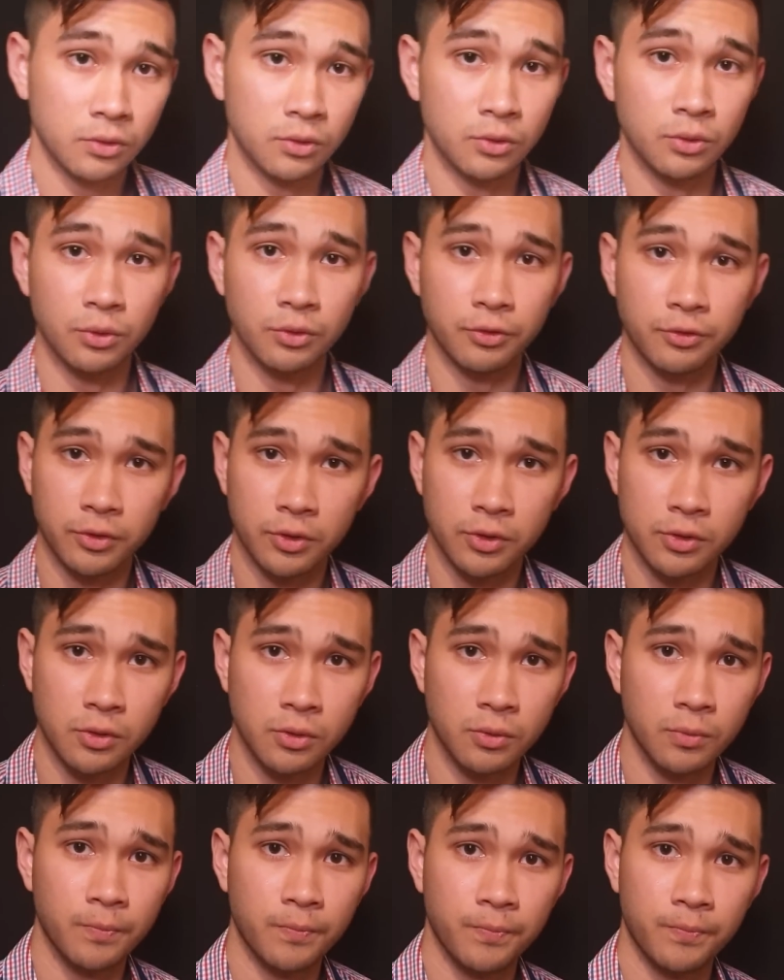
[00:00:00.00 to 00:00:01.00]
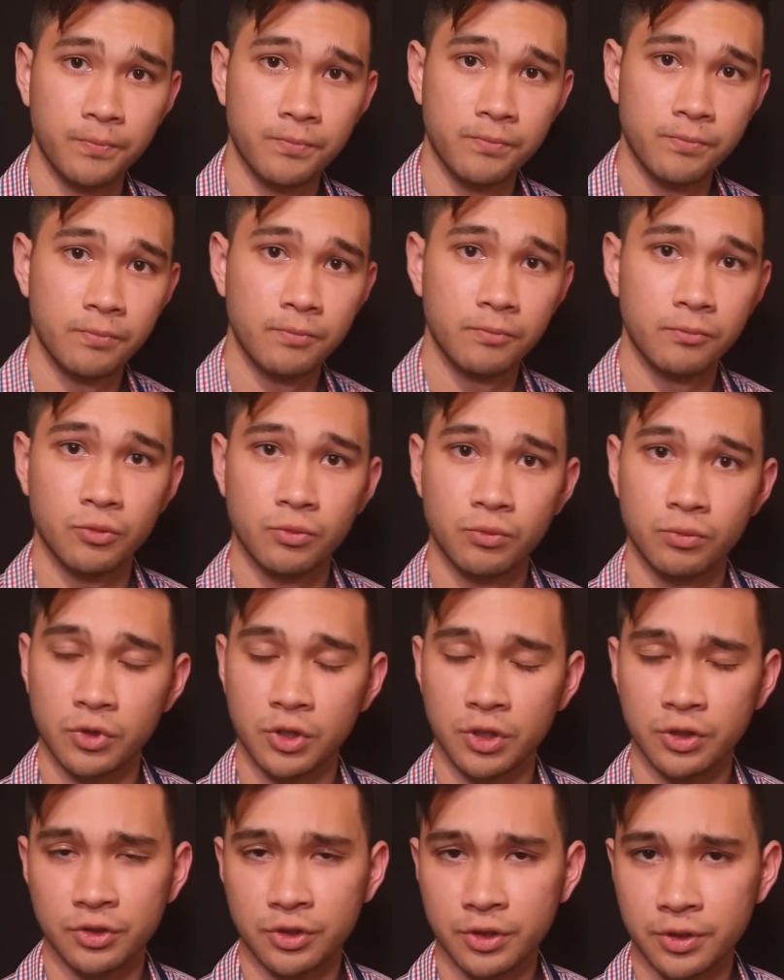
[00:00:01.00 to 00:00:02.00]
Do you feel
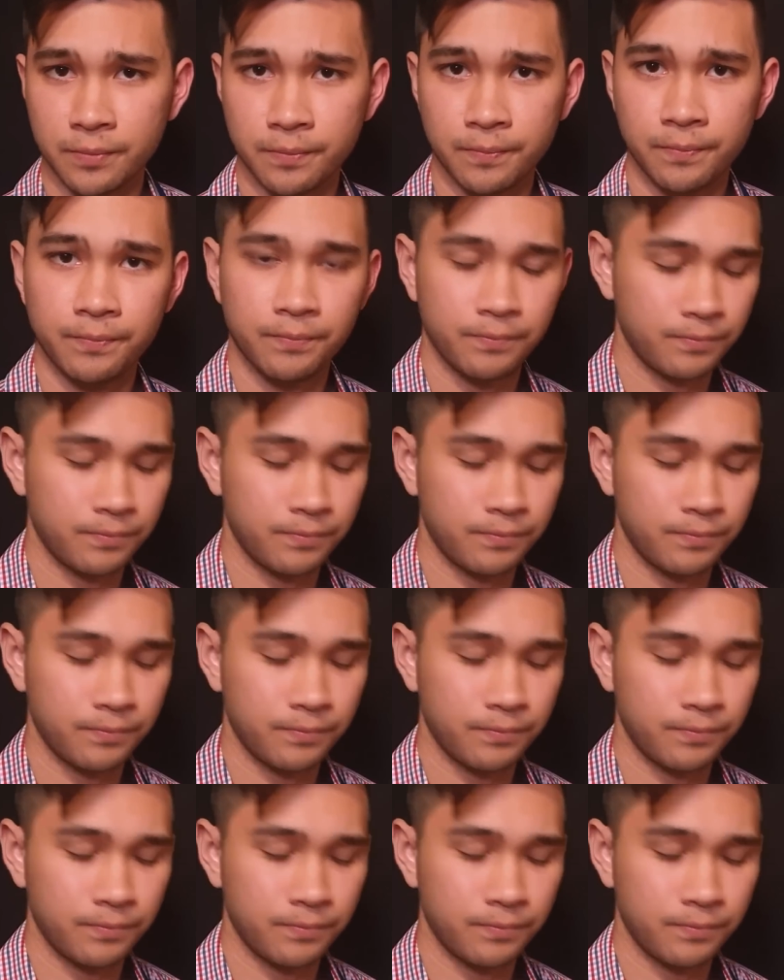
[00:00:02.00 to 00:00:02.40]
dizzy?